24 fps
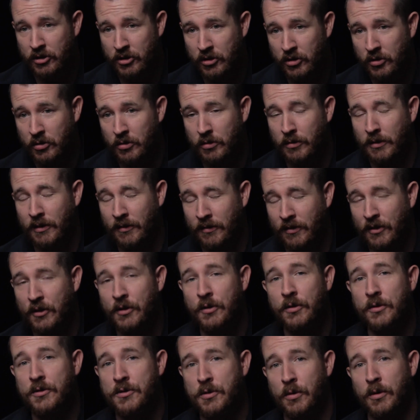to
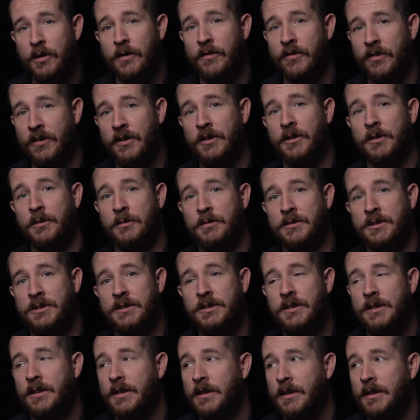review short films,